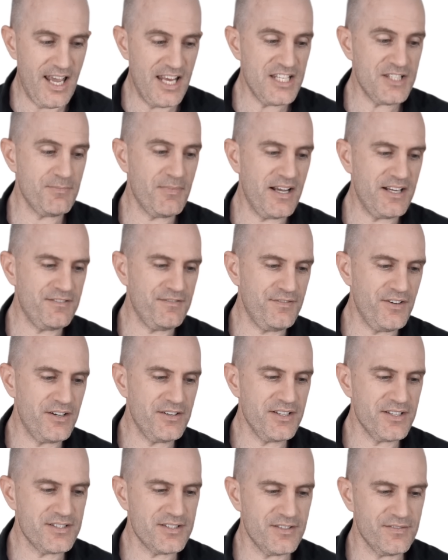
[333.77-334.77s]
and made
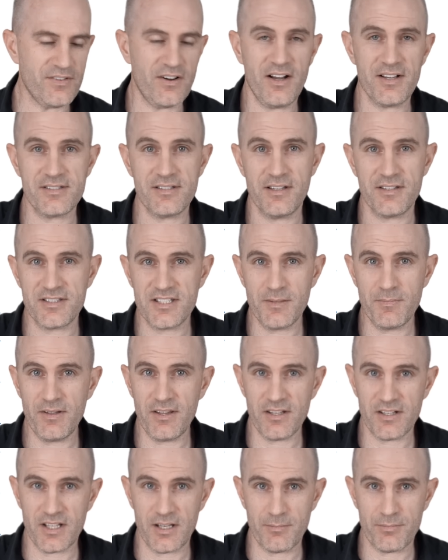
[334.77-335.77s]
various device
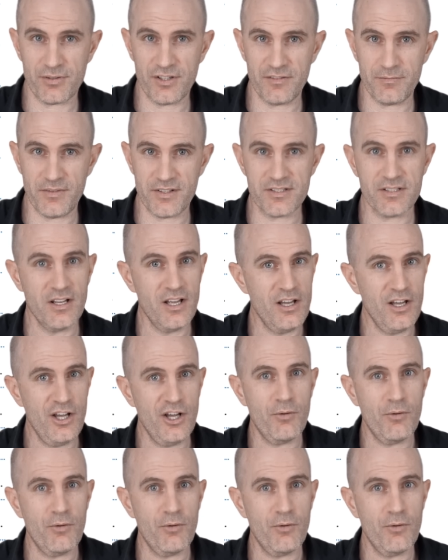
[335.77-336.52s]
stability improvements.